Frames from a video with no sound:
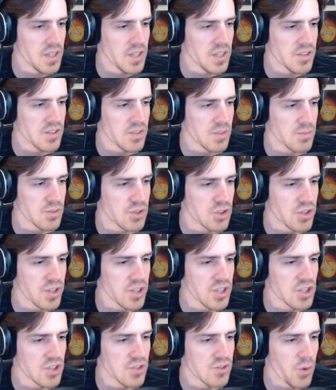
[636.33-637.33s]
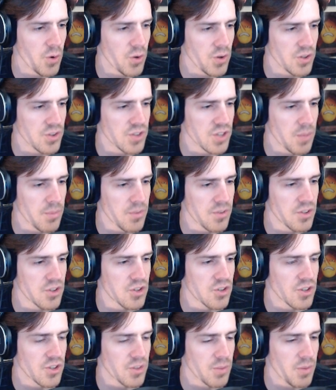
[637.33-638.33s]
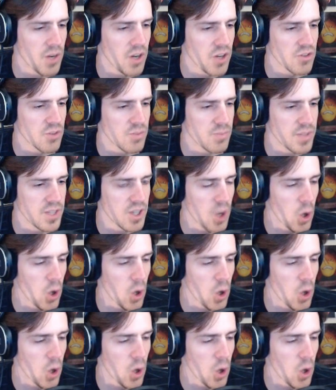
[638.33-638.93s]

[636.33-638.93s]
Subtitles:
Some strange force stops this treasure box from being